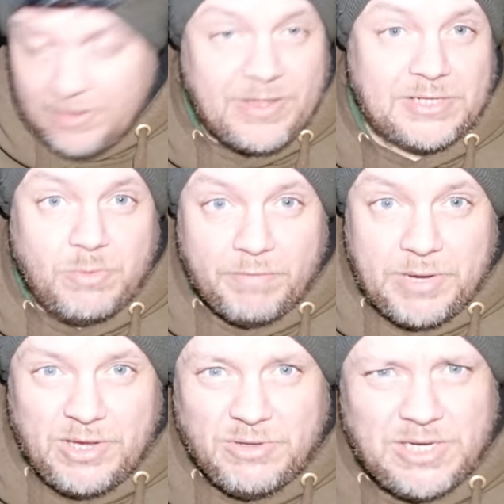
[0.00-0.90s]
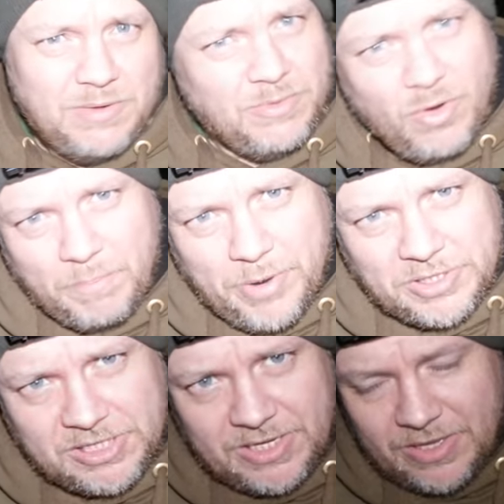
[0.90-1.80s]
that's what I've been using. Got
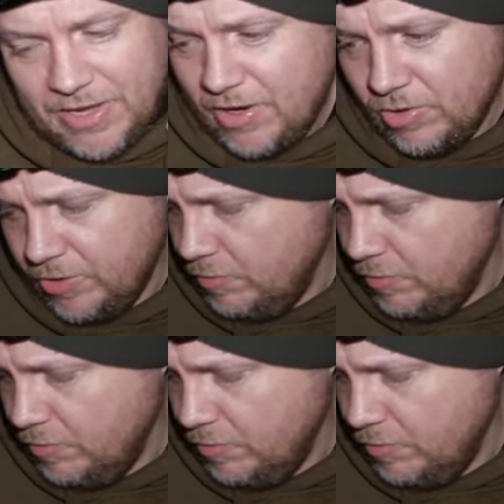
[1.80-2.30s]
birdseed in there, got a